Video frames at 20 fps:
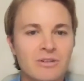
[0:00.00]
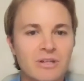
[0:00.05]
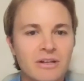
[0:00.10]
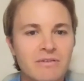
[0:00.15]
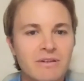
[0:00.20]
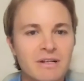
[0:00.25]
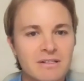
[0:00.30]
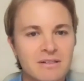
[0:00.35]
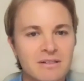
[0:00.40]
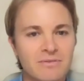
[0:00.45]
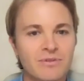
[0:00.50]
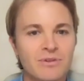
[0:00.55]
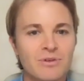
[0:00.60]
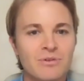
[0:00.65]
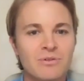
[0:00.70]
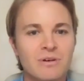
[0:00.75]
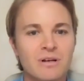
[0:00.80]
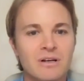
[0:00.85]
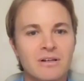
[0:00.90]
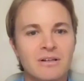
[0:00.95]
Can you give us a
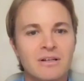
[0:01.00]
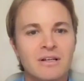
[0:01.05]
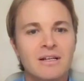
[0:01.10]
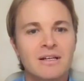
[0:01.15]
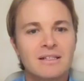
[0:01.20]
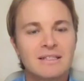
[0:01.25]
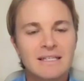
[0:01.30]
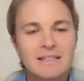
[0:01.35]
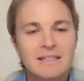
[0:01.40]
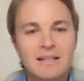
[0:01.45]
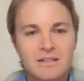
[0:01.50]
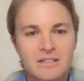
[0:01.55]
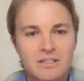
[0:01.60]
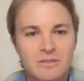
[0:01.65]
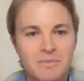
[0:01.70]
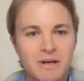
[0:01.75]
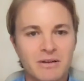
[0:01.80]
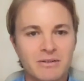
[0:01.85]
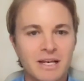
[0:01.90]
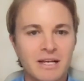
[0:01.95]
few
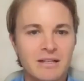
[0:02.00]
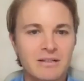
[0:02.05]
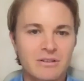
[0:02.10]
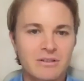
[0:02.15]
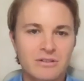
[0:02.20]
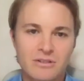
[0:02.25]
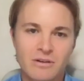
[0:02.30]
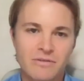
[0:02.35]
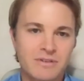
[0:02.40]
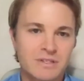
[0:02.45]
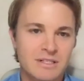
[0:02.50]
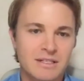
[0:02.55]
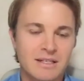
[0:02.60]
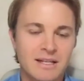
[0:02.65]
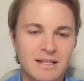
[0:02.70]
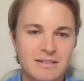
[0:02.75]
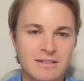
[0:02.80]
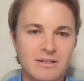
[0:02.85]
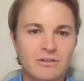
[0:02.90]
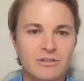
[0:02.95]
details about that? Because
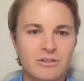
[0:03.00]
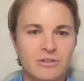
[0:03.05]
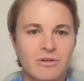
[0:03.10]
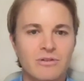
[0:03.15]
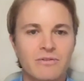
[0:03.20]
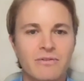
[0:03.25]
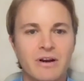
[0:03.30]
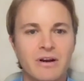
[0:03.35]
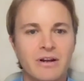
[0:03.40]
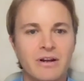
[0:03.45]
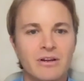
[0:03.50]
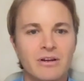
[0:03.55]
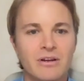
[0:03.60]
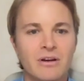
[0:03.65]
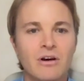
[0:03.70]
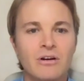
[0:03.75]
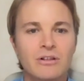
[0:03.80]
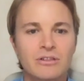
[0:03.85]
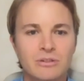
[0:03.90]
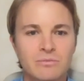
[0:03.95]
obviously that's also a
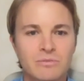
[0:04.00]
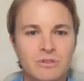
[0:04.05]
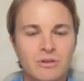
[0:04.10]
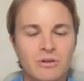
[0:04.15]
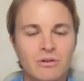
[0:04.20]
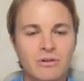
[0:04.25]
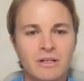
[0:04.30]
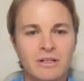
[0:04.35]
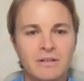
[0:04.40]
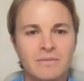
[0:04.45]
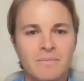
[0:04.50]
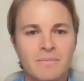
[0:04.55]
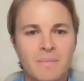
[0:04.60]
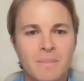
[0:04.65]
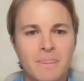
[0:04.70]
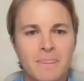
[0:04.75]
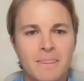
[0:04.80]
very awesome story.